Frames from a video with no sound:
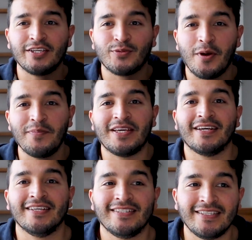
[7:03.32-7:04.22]
this one
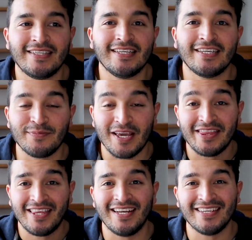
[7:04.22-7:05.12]
because this is my
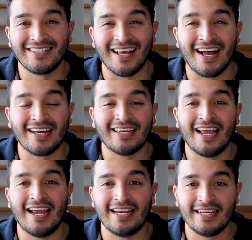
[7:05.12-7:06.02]
thinnest sock,
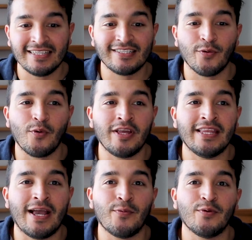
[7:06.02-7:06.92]
and it's the one
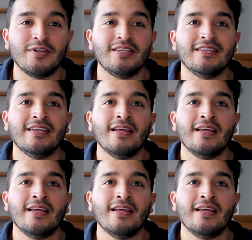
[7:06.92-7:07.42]
that would